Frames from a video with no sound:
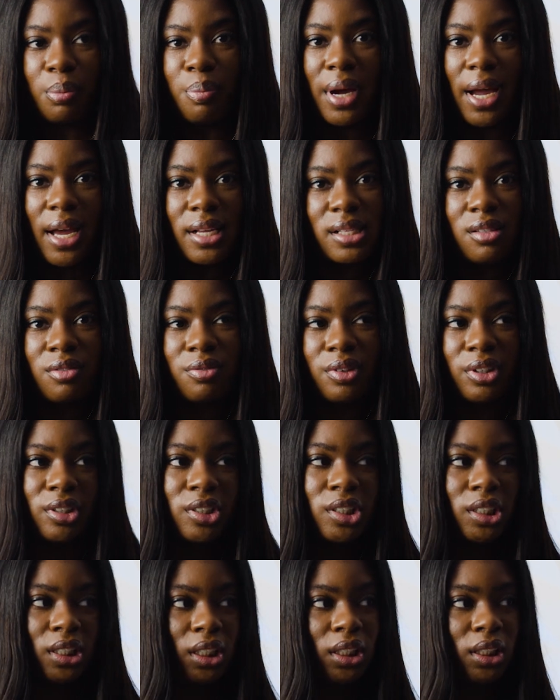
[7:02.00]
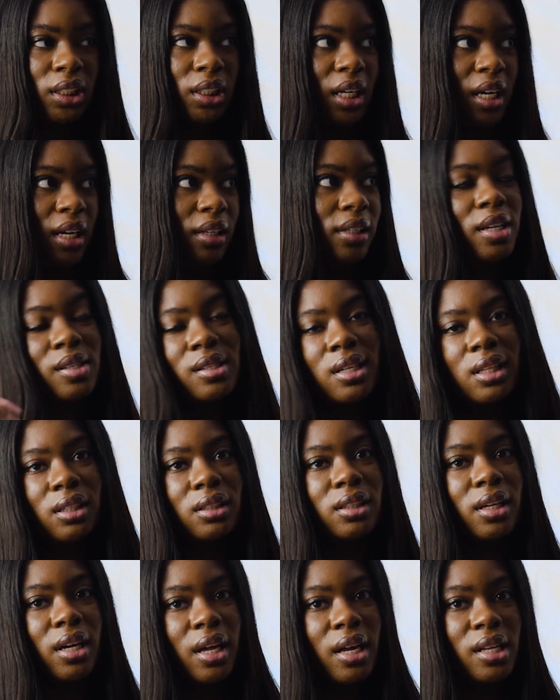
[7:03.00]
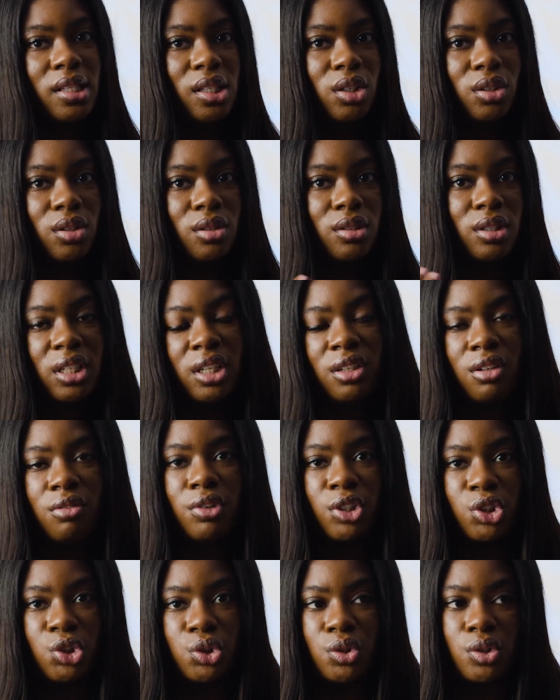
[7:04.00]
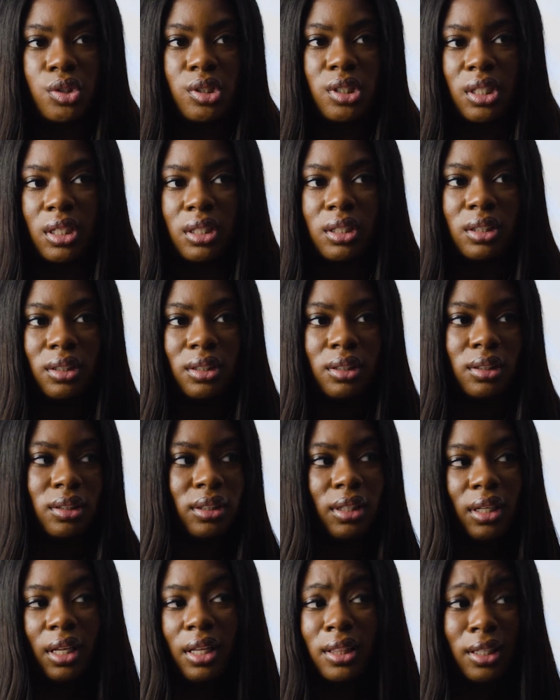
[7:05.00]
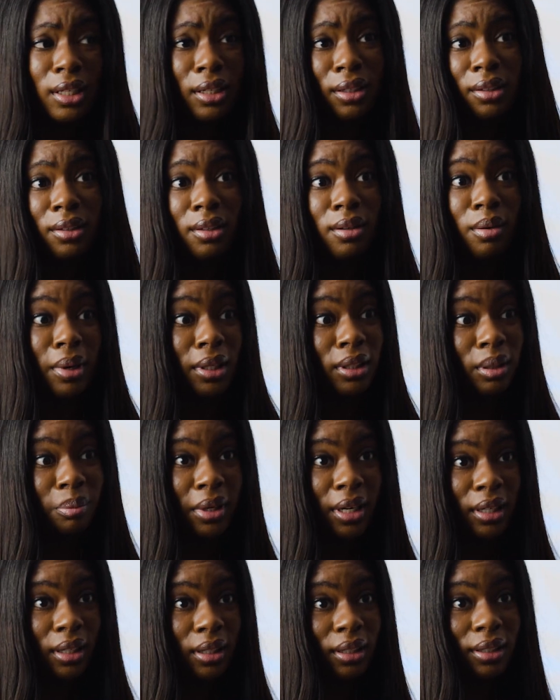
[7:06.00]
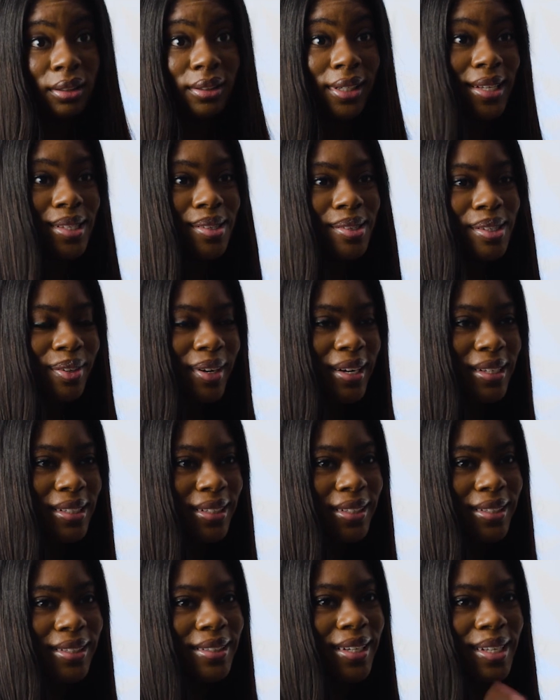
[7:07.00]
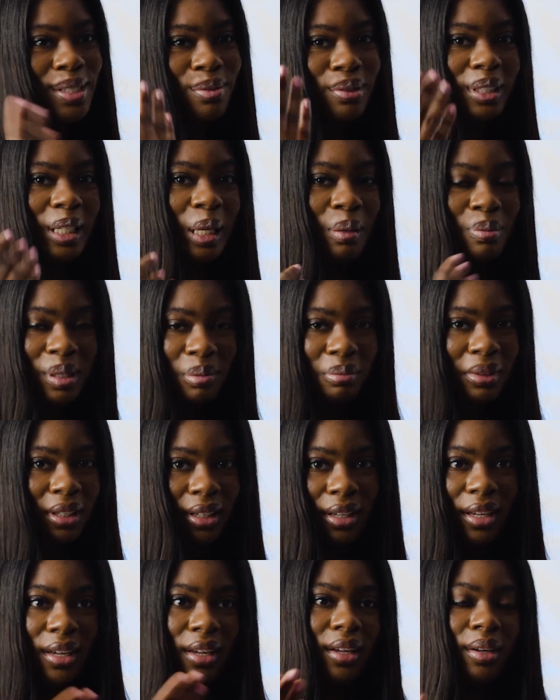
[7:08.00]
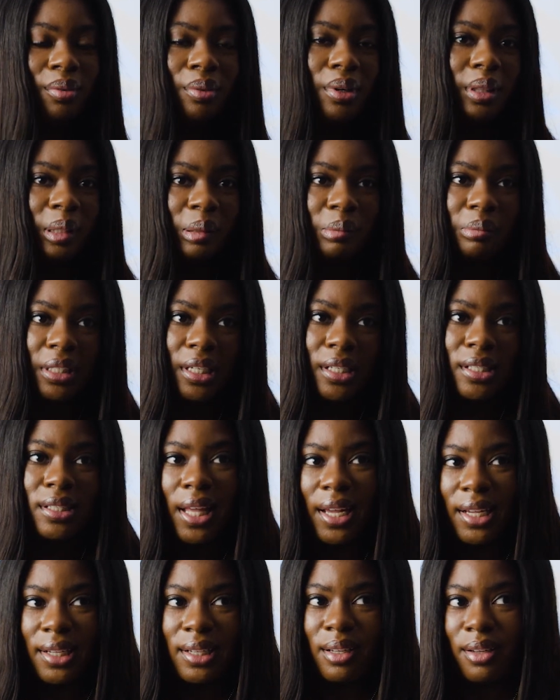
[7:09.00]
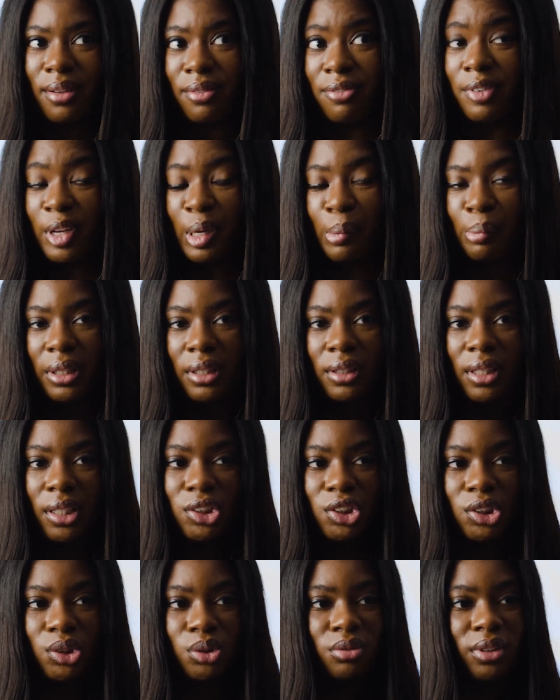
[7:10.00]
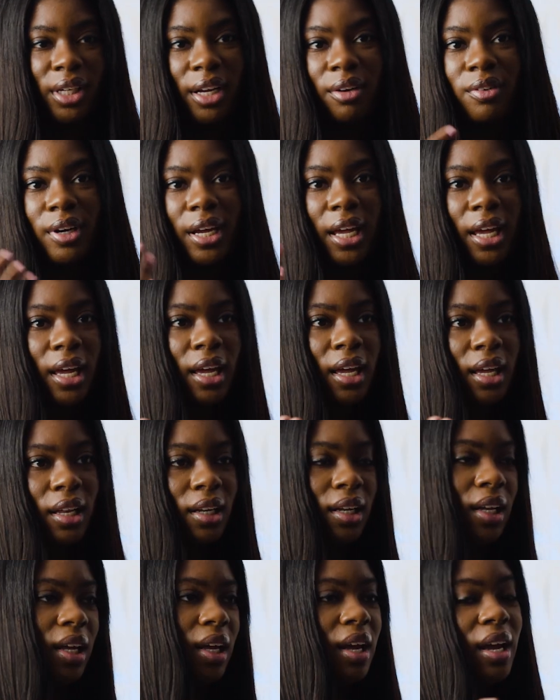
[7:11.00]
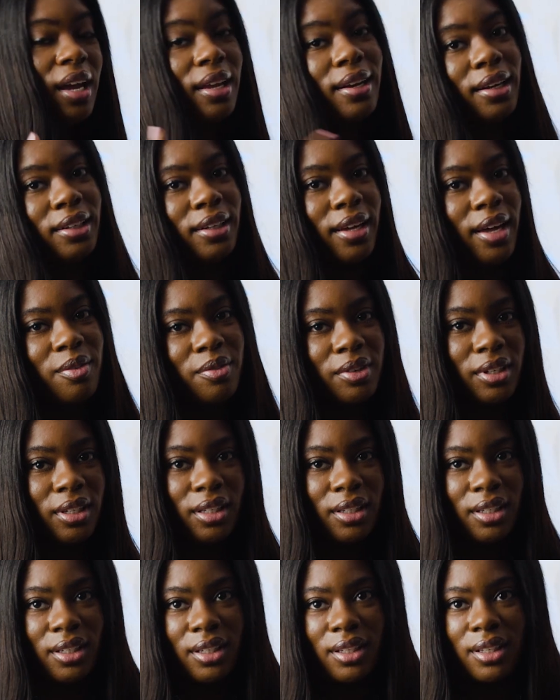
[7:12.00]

positive energy. That's what I look at as whole, the individuals, and nothing about the product. And that's what's crazy, because that's what keeps me with them. It's like a family that you never had and now you have it.